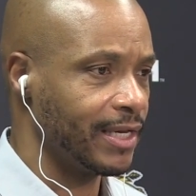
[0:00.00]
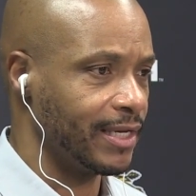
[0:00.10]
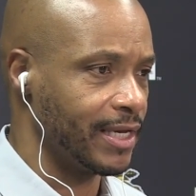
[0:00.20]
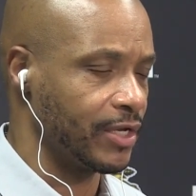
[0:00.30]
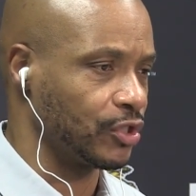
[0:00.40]

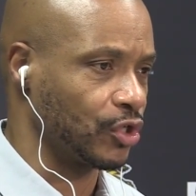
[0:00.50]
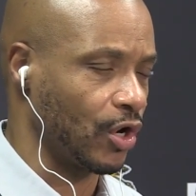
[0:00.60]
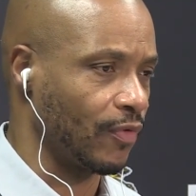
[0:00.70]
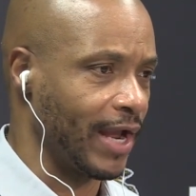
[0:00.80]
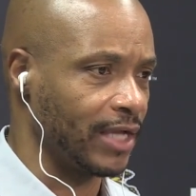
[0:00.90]
He hit a
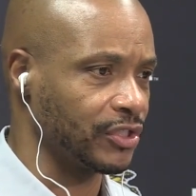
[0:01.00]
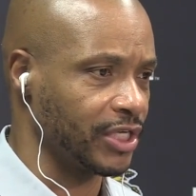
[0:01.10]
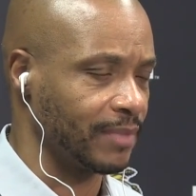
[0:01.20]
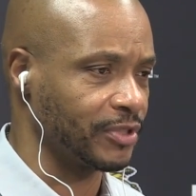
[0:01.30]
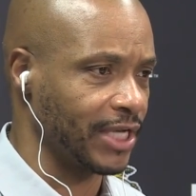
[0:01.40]
turnaround
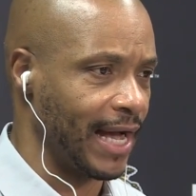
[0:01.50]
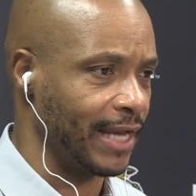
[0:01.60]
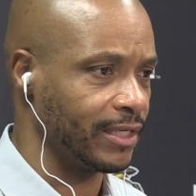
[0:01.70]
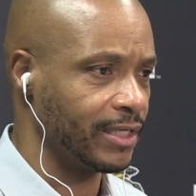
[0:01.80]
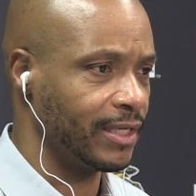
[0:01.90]
jump
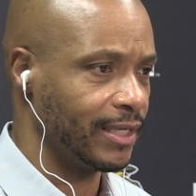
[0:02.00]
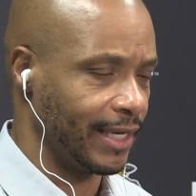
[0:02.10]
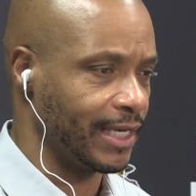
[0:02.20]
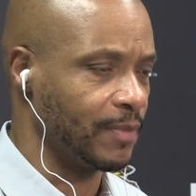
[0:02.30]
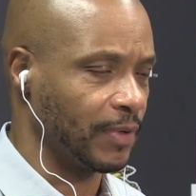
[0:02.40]
shot
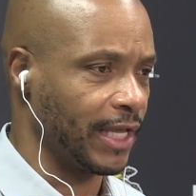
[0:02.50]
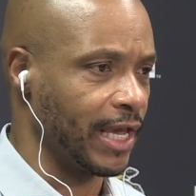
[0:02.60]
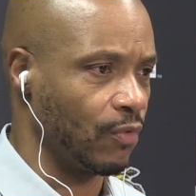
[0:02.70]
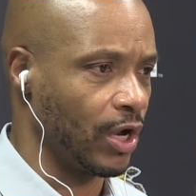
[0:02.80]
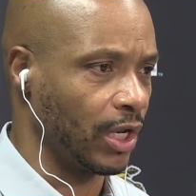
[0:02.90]
and he
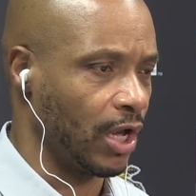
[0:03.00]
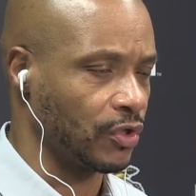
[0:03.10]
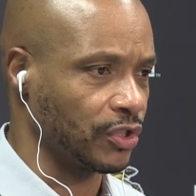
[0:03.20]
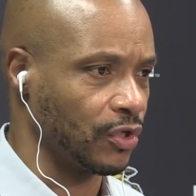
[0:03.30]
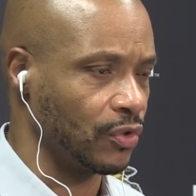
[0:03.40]
played well
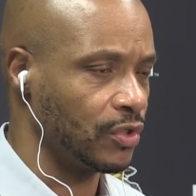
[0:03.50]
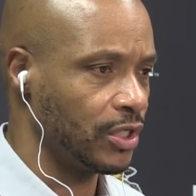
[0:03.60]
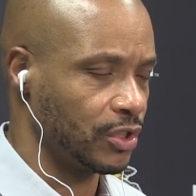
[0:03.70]
also.